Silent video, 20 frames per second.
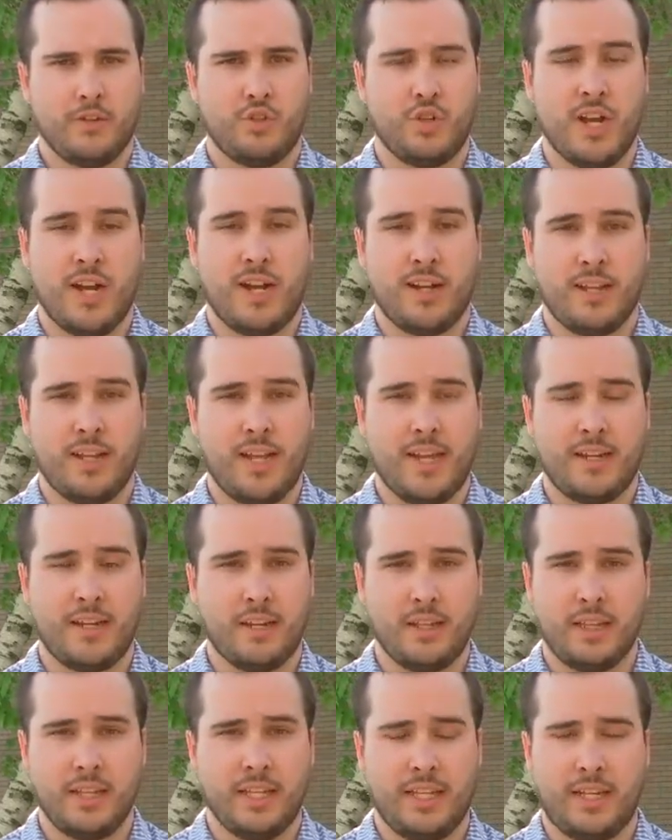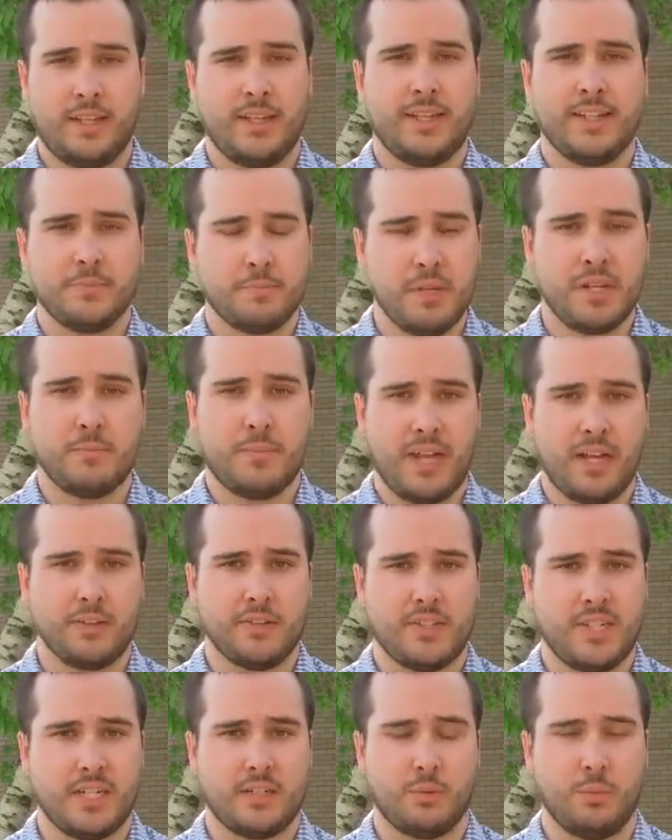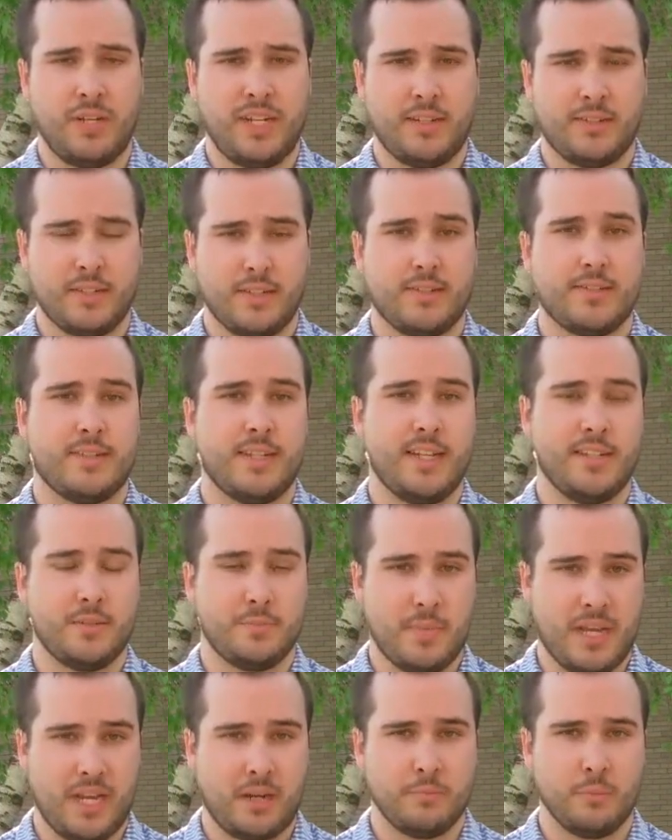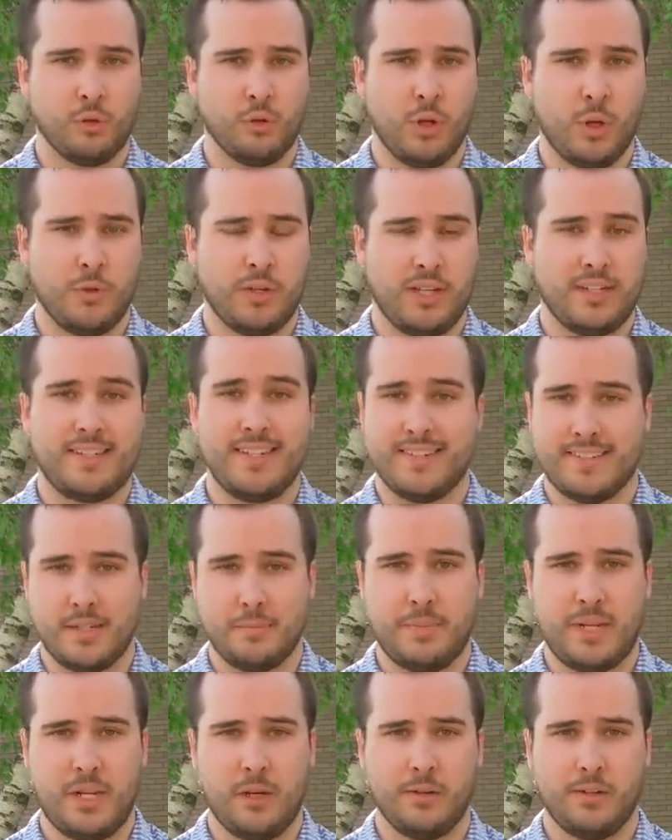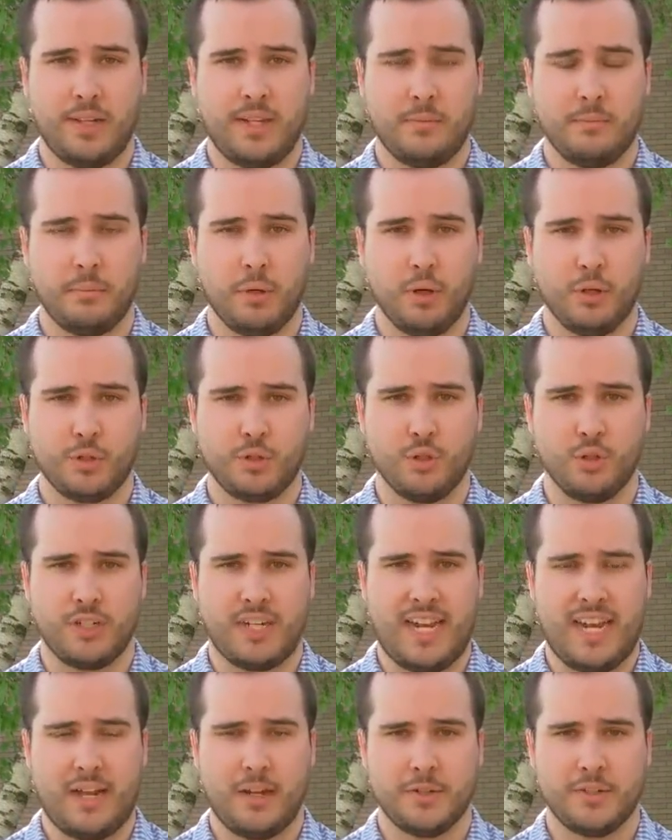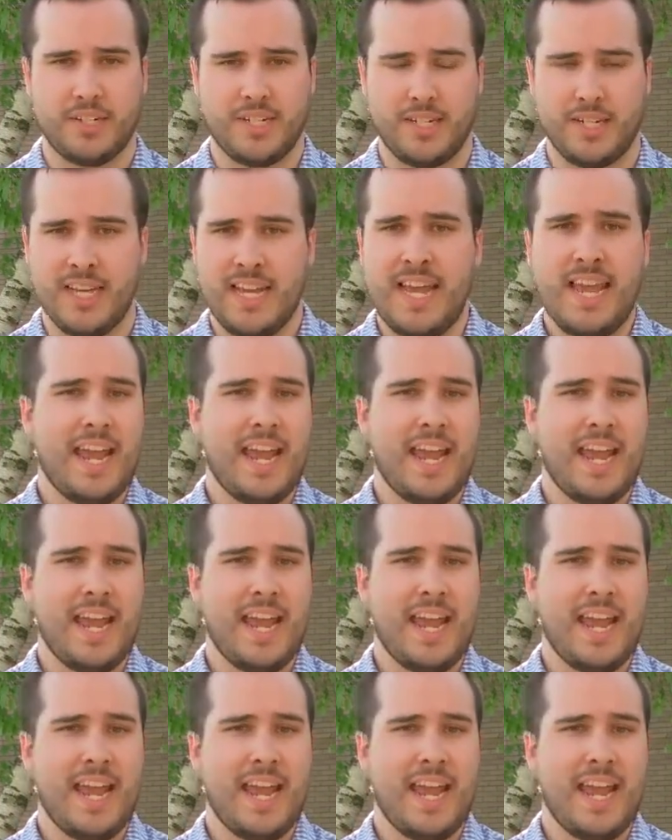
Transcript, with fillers: John and Lydia, it's been about six weeks since Megan Marron disappeared in Berkshire County.